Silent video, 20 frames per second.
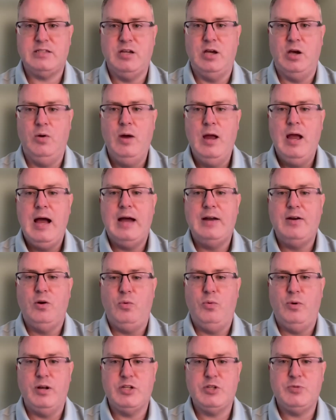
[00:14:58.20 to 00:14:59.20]
So I
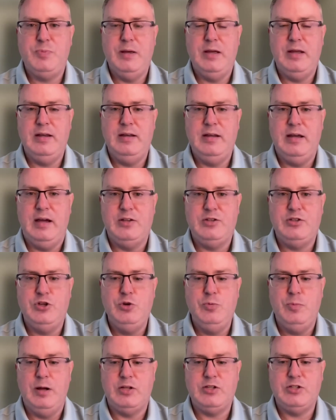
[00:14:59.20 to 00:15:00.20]
don't want to spend
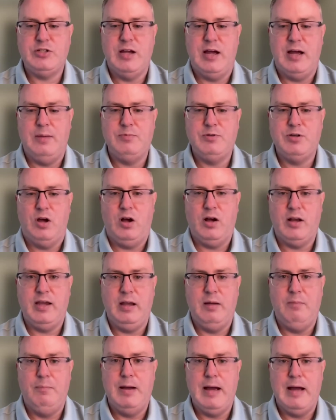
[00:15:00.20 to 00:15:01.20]
too much time
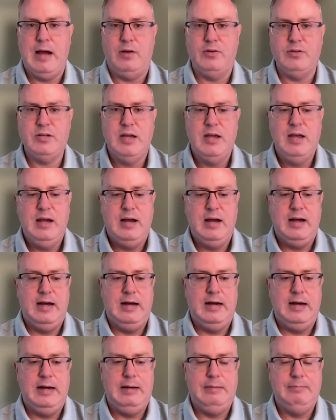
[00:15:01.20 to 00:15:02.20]

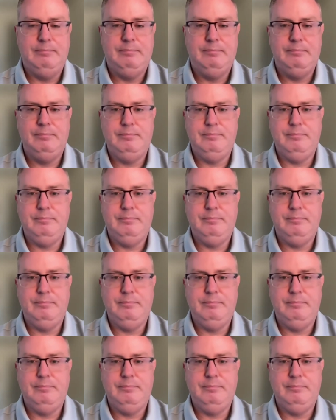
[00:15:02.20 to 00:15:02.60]
um,